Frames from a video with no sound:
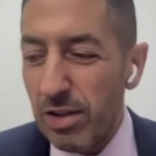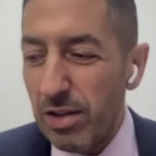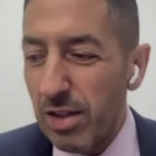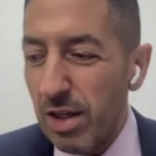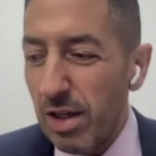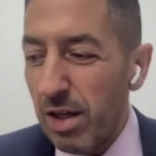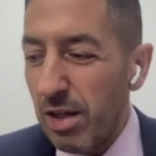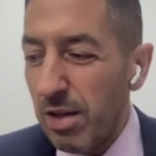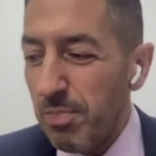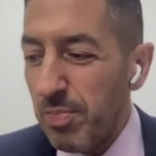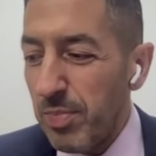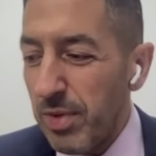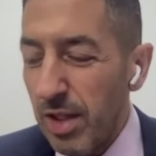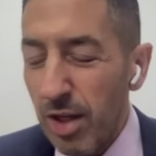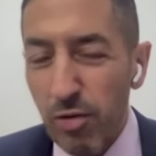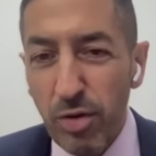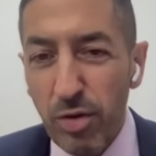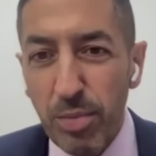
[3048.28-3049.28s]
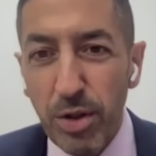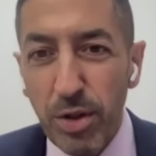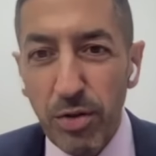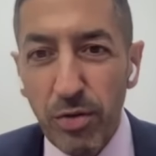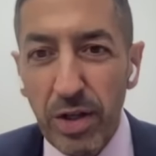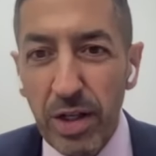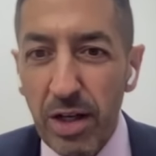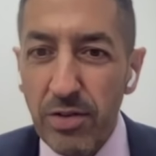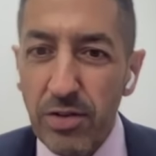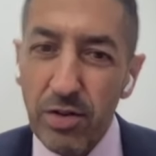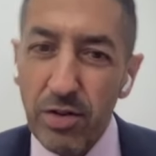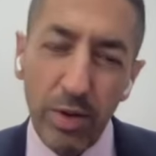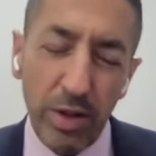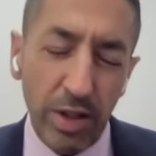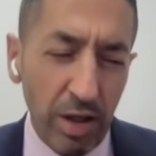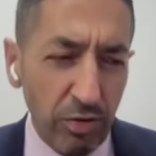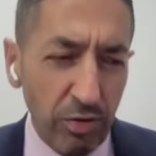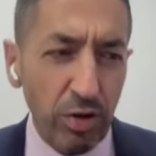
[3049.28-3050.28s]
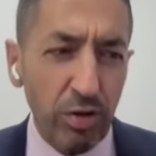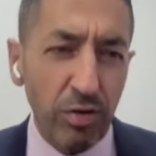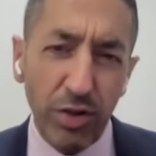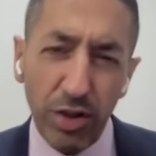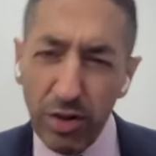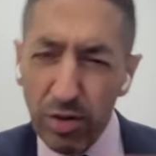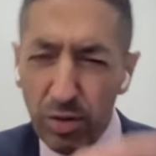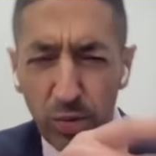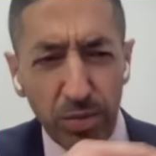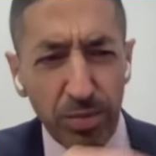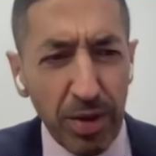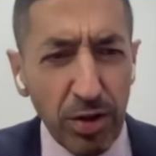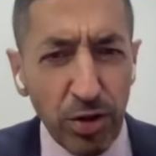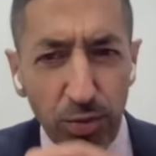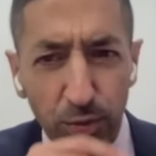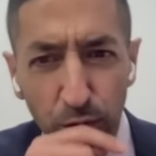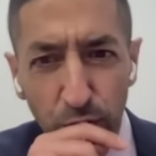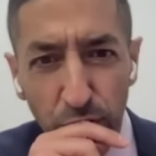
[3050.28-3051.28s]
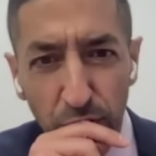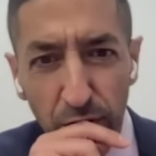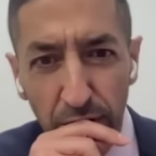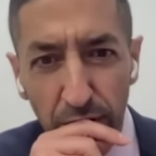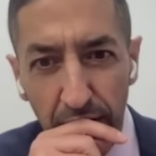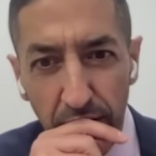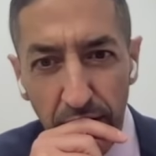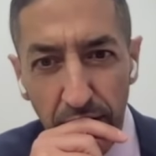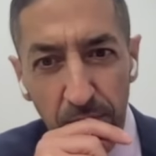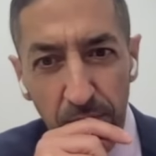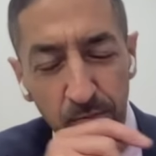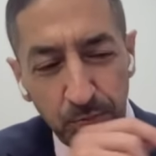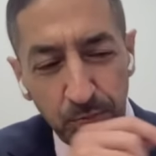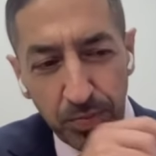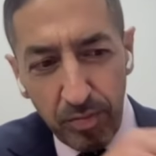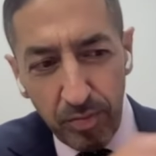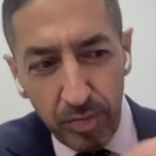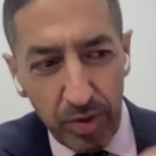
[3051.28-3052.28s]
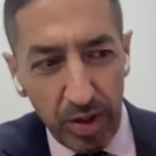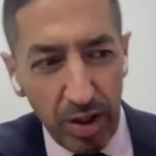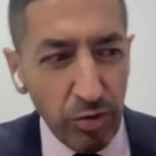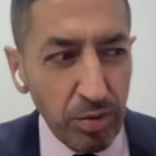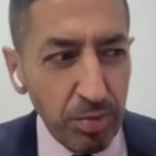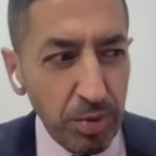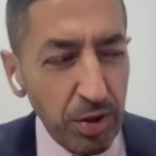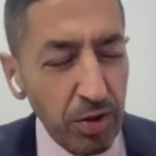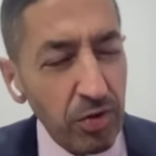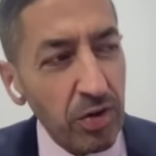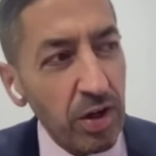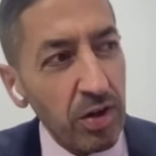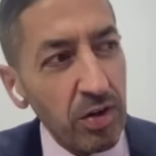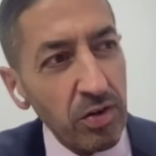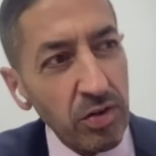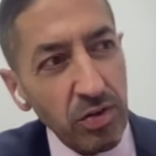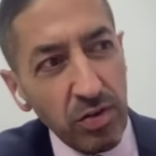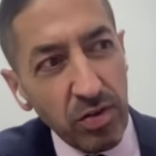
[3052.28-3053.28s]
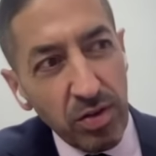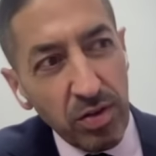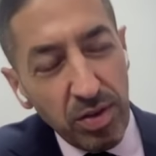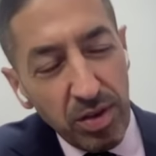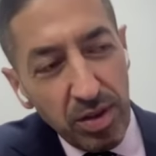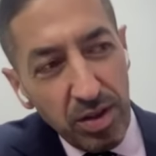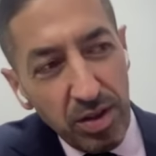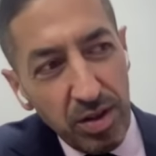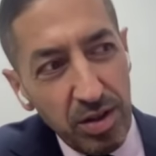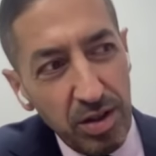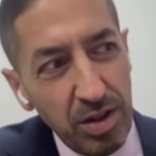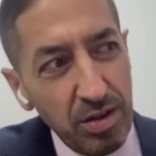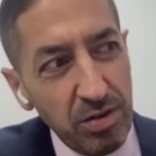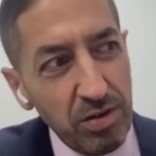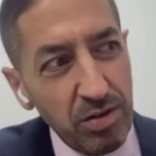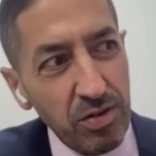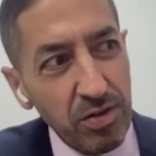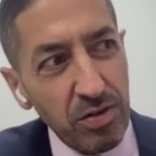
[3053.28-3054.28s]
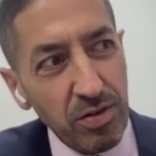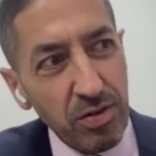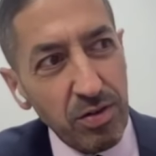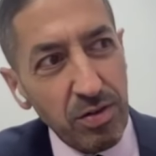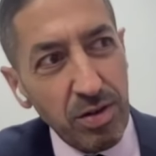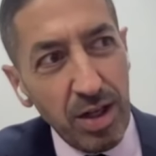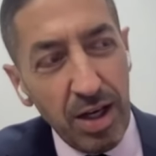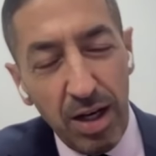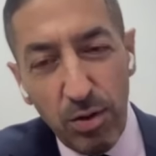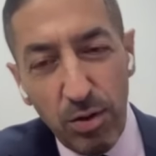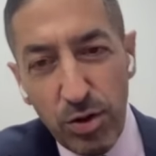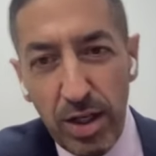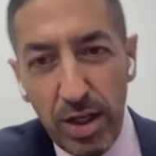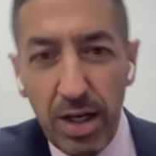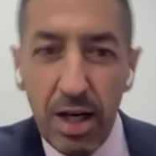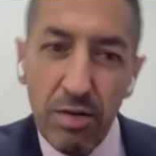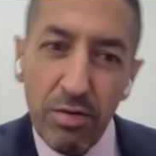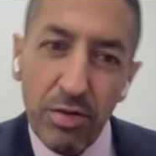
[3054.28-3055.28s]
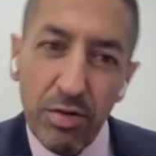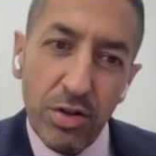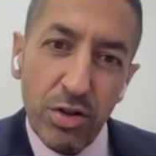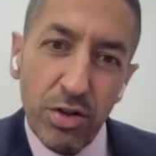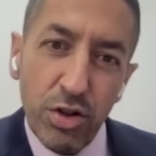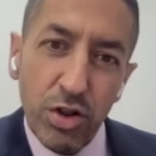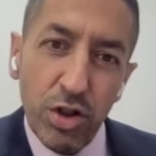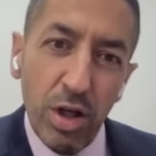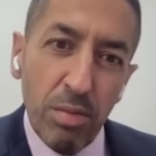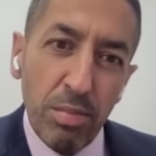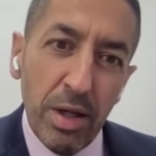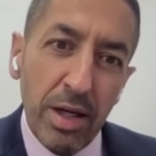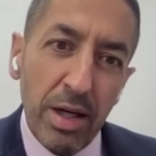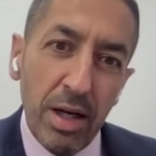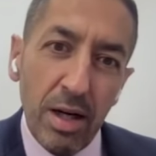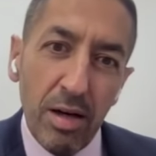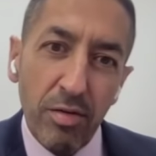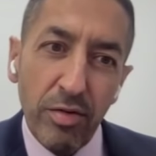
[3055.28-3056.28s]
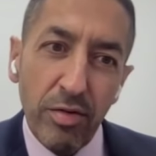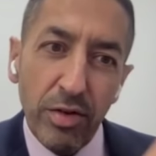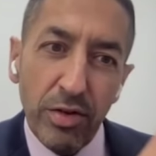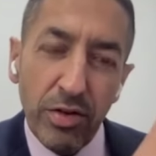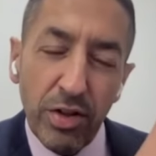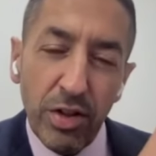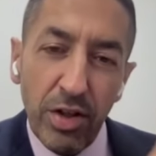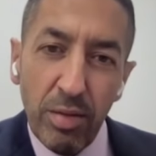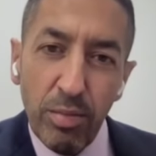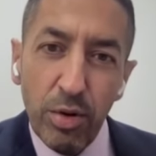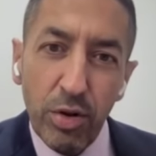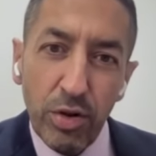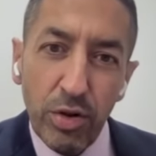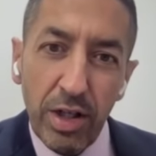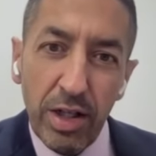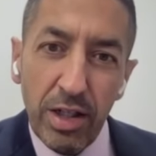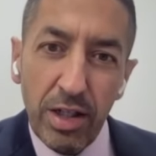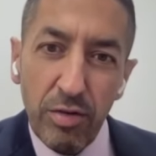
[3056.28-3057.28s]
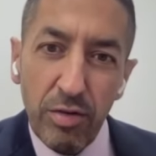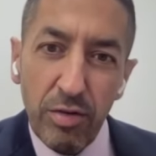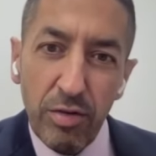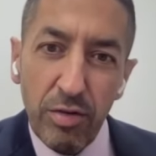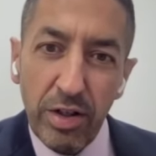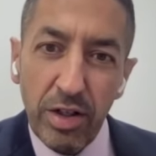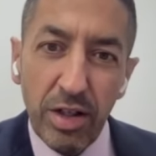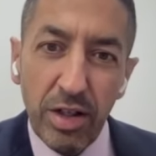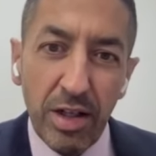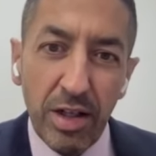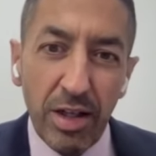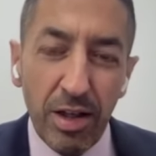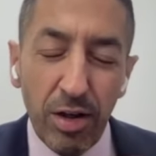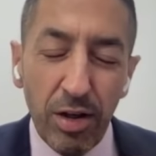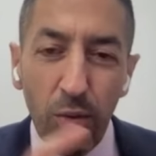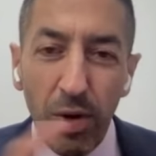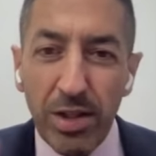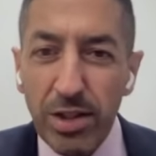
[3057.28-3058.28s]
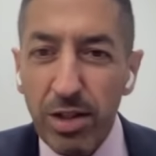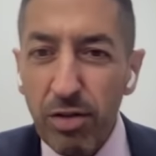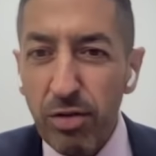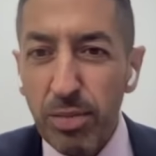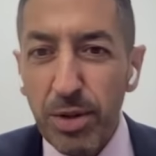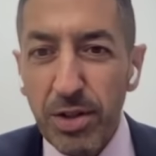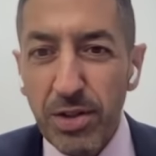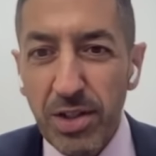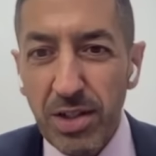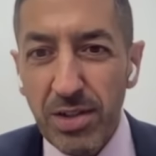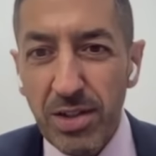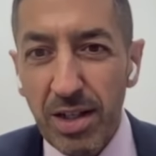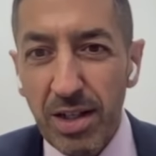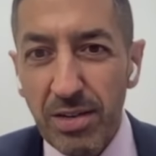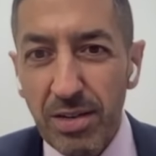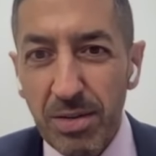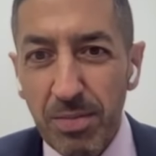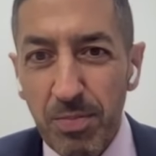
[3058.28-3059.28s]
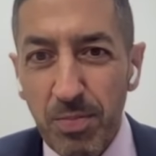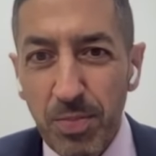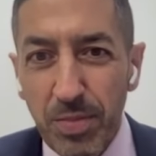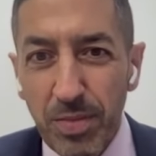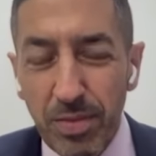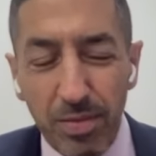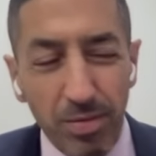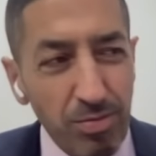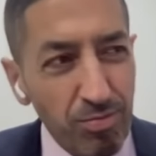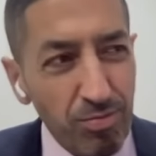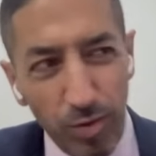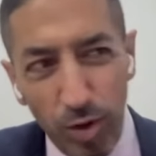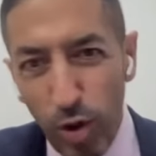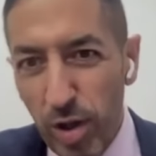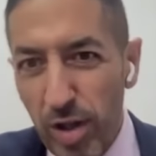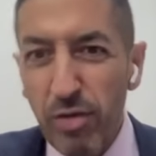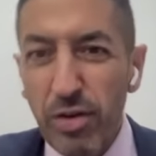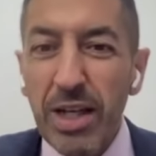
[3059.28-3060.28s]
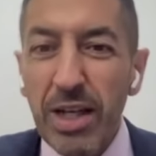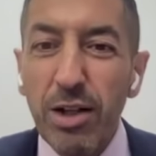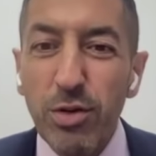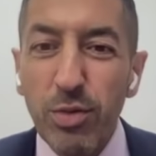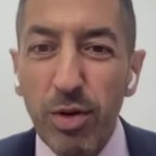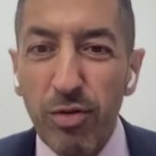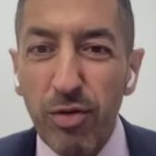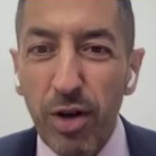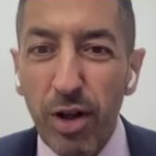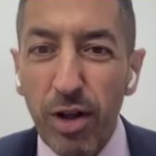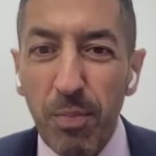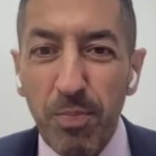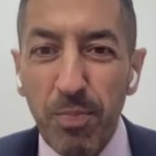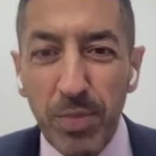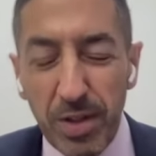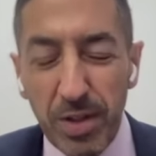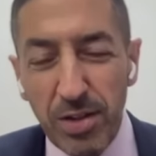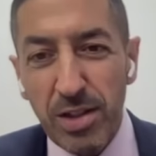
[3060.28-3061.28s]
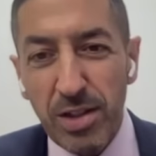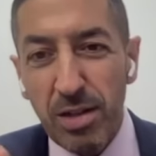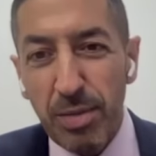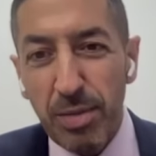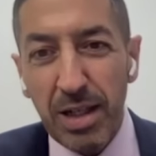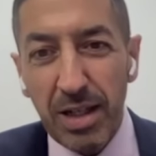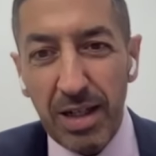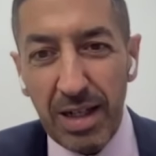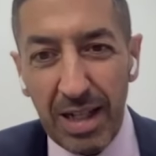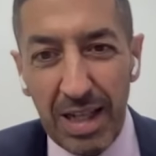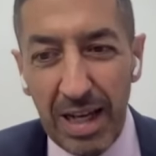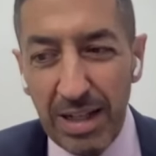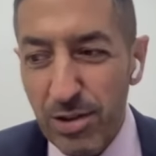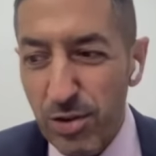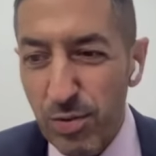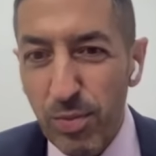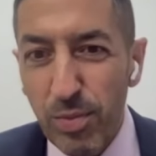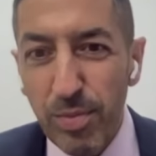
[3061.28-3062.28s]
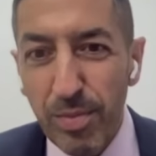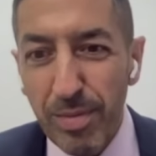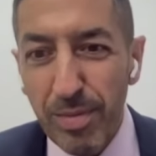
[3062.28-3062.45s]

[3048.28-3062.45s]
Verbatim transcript: so that everybody realizes when they have the conversation, oh, what matters most to your health? Everybody says, it's the house I have, it's the job I have, it's the neighborhood I live in. Once everybody says that, everything else will follow. This is a little bit like Aladdin's